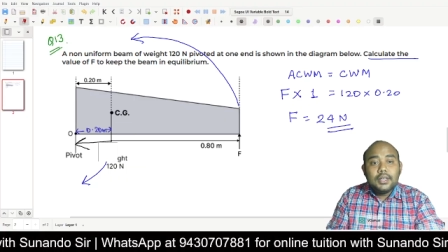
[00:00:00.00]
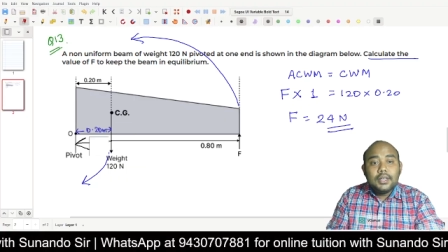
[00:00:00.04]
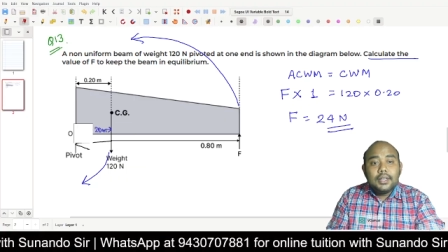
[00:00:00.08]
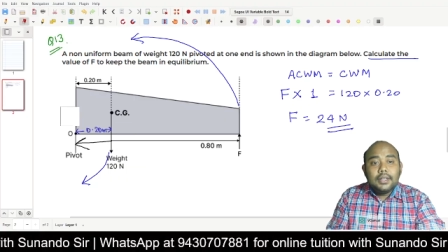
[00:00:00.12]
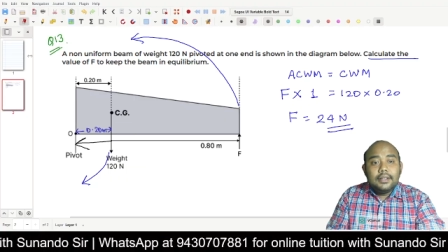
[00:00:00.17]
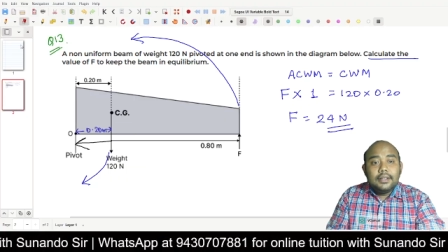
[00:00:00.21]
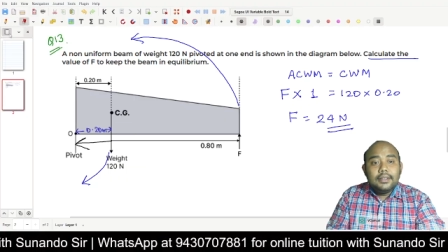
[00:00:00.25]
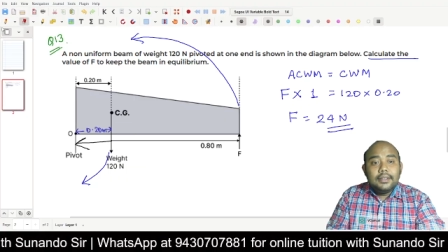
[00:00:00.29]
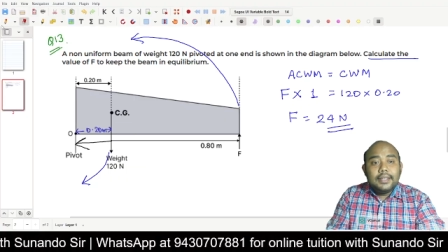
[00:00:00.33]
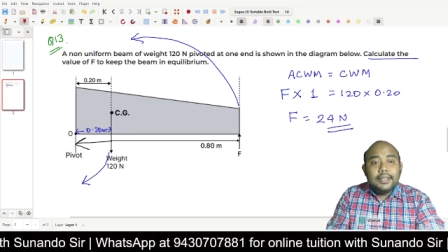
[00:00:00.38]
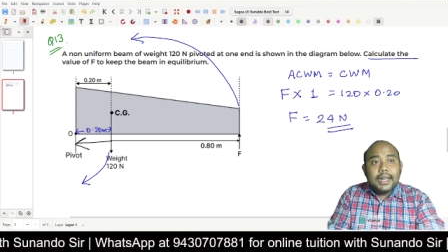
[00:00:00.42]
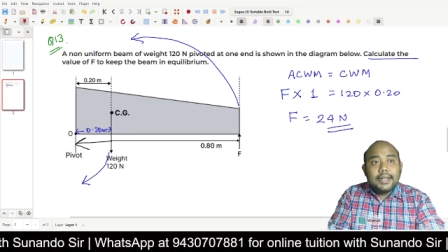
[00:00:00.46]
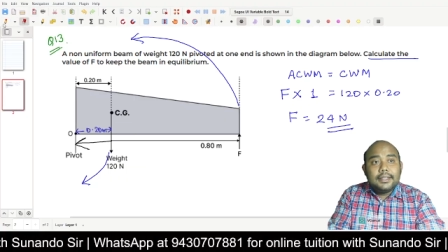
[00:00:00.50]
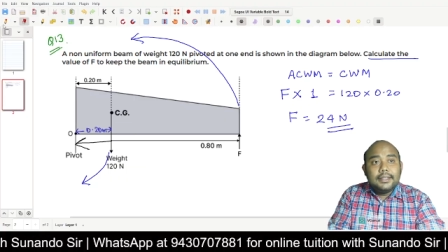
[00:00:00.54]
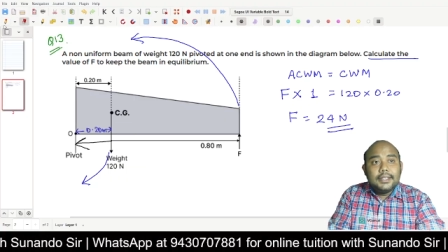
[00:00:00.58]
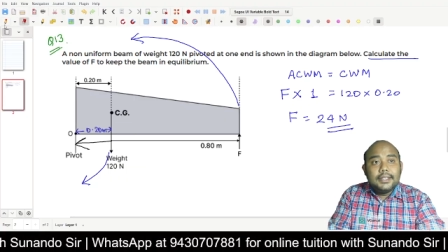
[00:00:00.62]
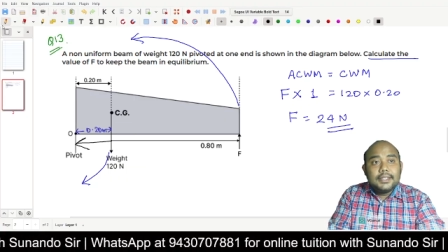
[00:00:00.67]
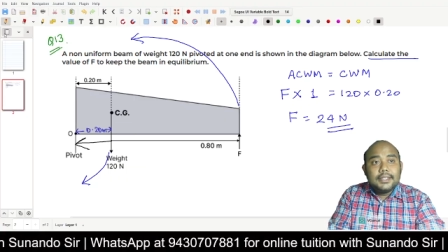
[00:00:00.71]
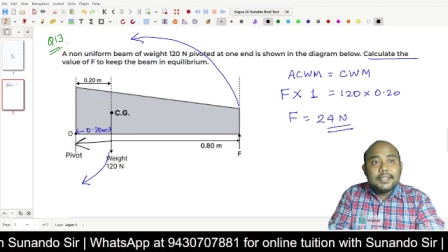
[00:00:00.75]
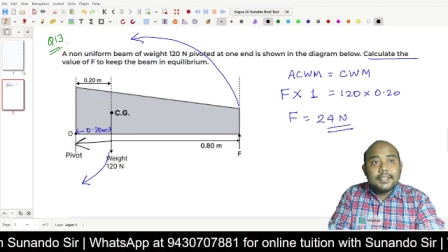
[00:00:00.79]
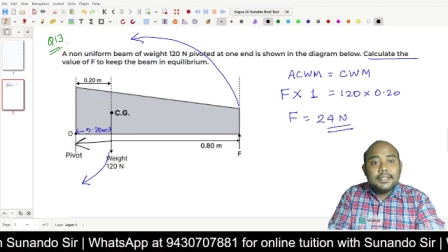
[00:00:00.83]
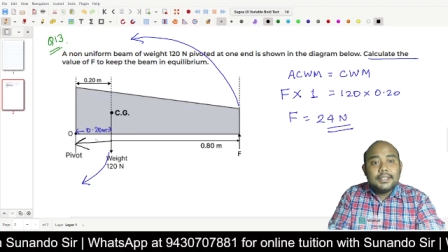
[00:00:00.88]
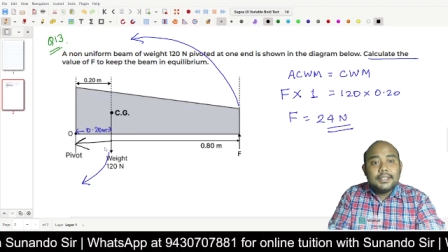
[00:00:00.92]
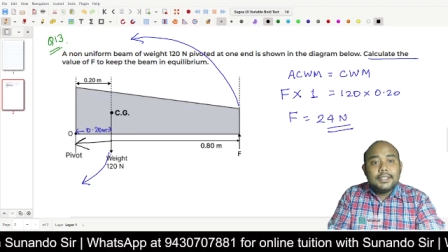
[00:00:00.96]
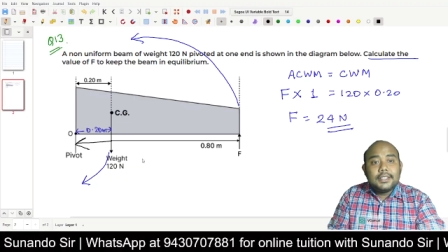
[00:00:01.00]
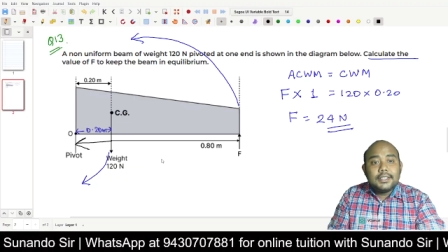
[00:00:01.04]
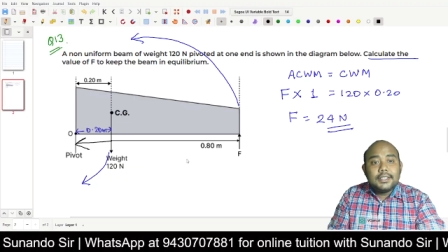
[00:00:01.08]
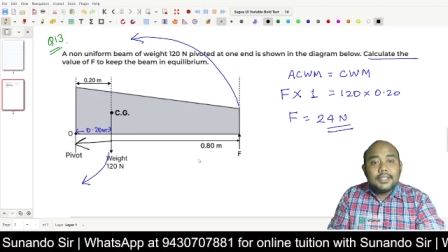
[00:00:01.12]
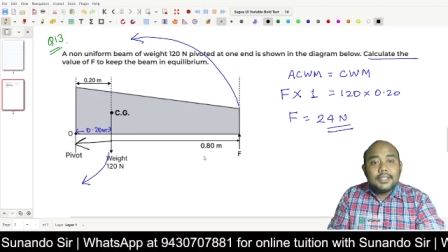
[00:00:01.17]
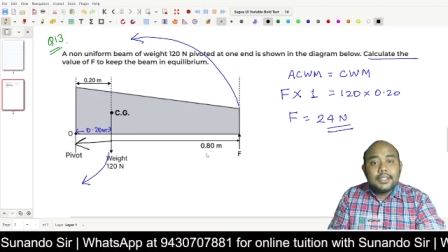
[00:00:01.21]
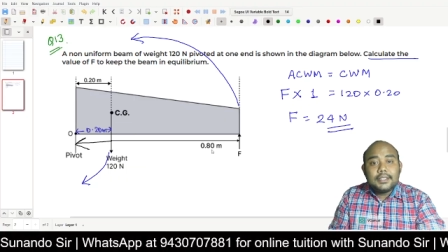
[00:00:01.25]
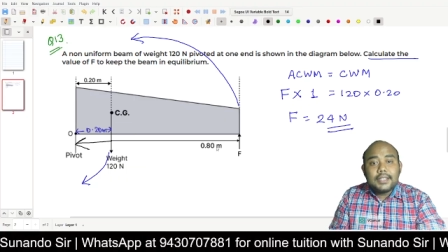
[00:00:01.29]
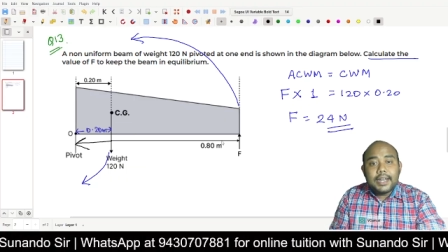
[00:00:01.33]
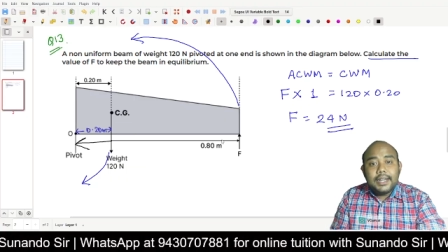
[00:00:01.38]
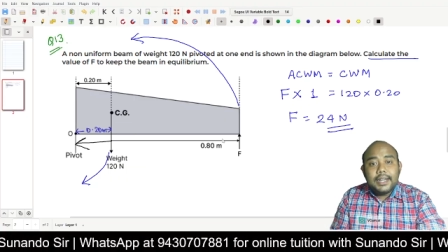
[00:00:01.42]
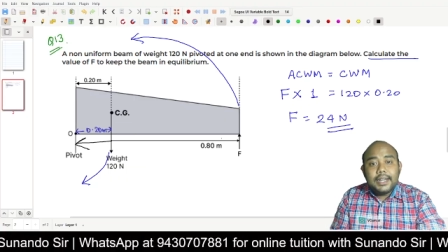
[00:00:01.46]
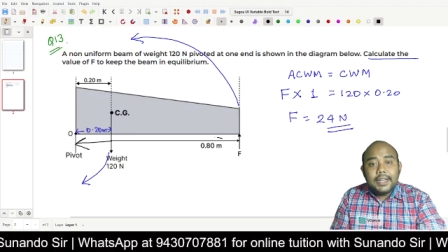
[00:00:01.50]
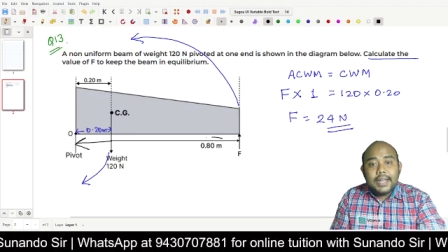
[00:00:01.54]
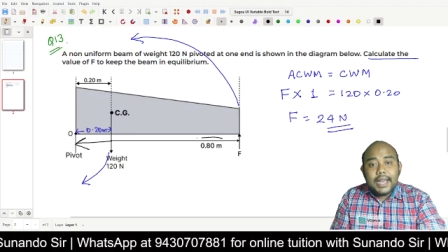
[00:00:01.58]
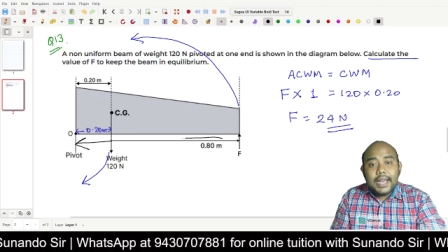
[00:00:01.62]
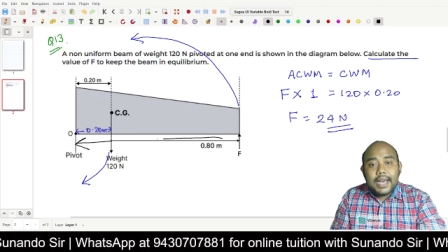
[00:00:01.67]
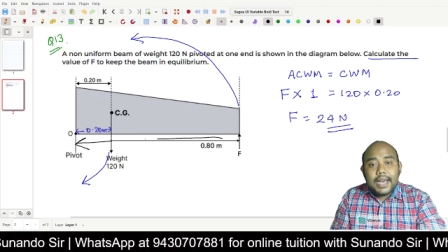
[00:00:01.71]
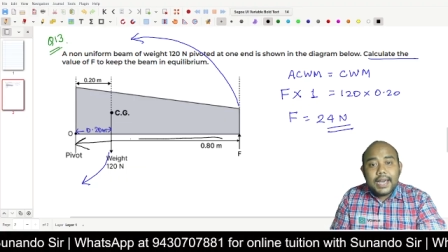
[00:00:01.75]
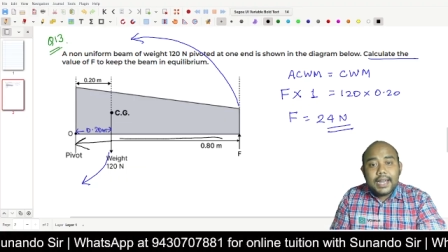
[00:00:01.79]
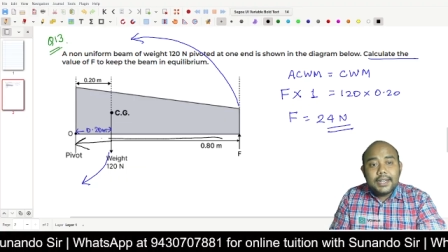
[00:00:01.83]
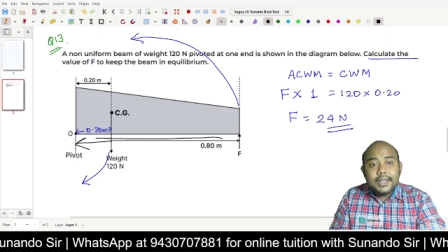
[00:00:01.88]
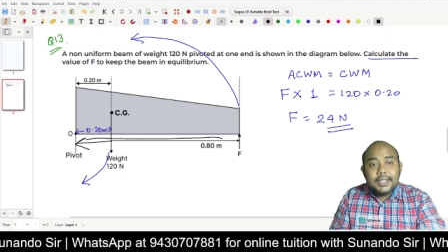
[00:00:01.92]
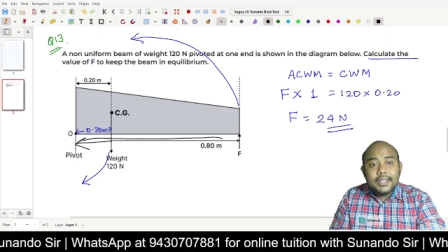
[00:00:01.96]
that this distance, the
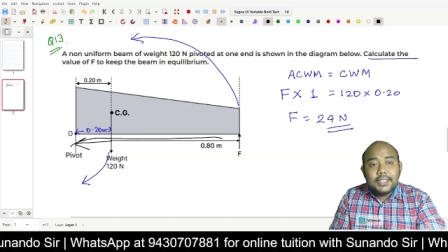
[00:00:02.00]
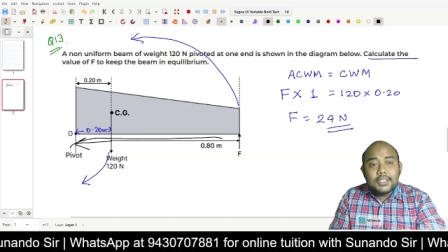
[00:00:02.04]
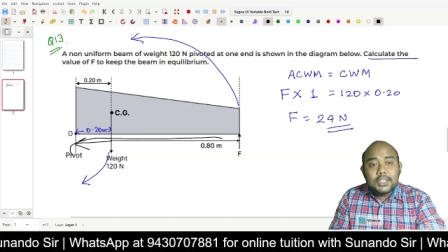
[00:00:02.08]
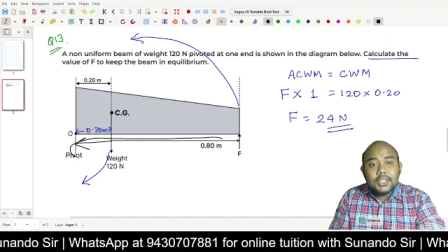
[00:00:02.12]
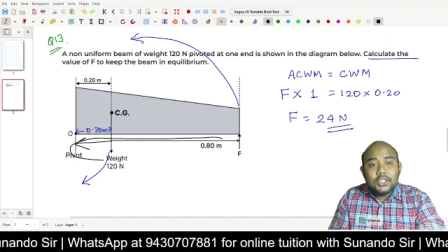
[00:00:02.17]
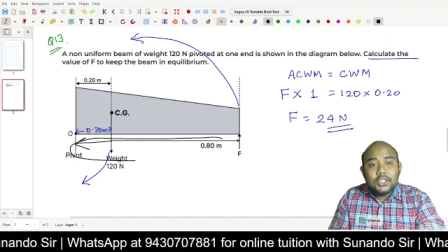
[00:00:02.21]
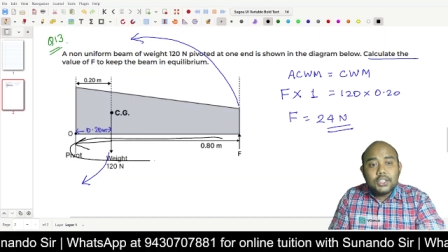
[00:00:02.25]
entire distance